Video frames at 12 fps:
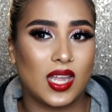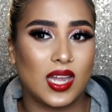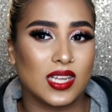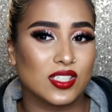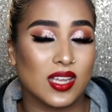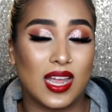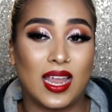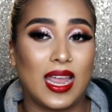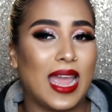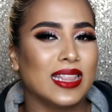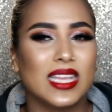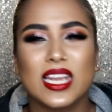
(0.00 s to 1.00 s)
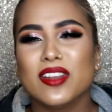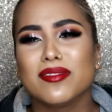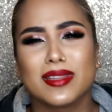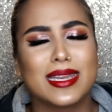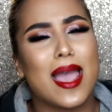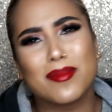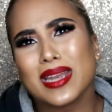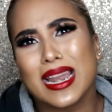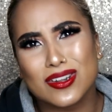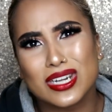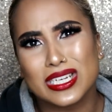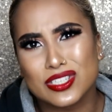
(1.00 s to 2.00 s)
I at the end of the day, I mean,
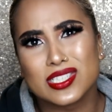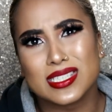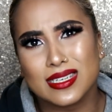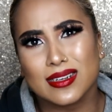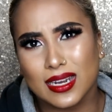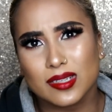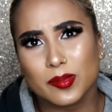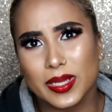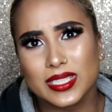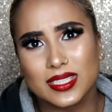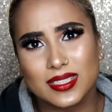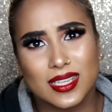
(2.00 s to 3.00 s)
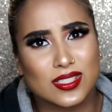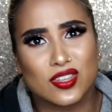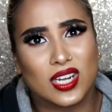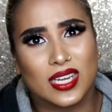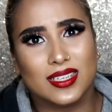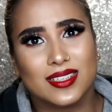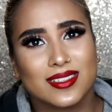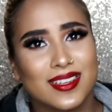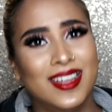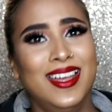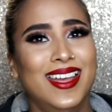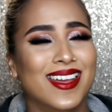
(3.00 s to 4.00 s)
I really just need a cuddle buddy. That's all I need.
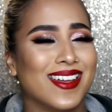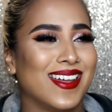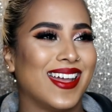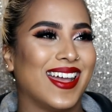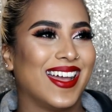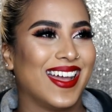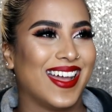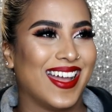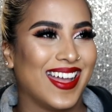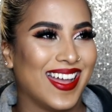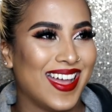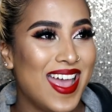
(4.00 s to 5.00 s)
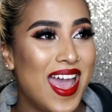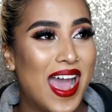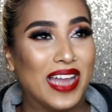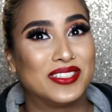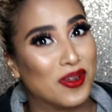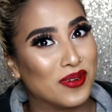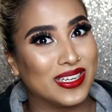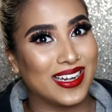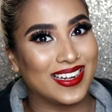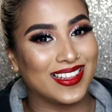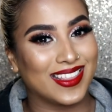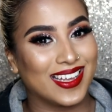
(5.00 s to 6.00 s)
I don't need
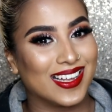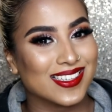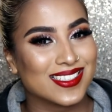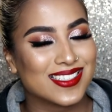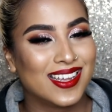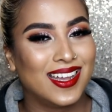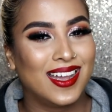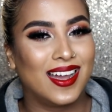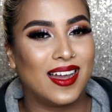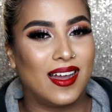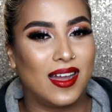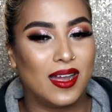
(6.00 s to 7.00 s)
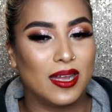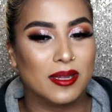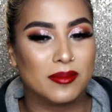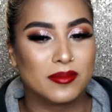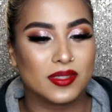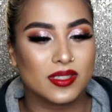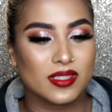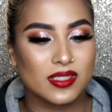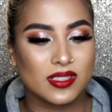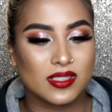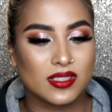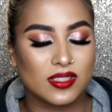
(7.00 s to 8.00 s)
anything else.
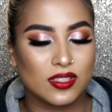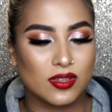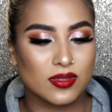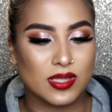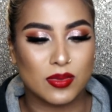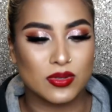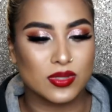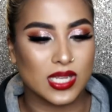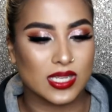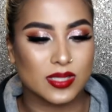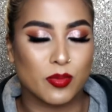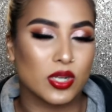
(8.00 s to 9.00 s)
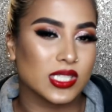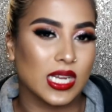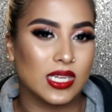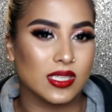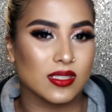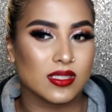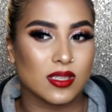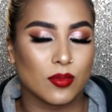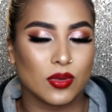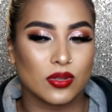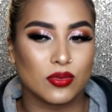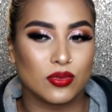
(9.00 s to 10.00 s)
You know, someone who's like spontaneous,
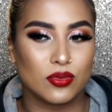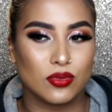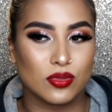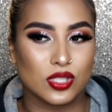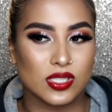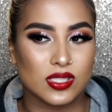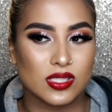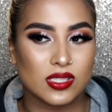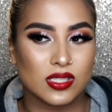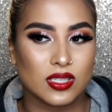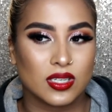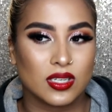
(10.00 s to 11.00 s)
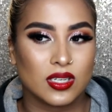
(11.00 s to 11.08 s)
someone who just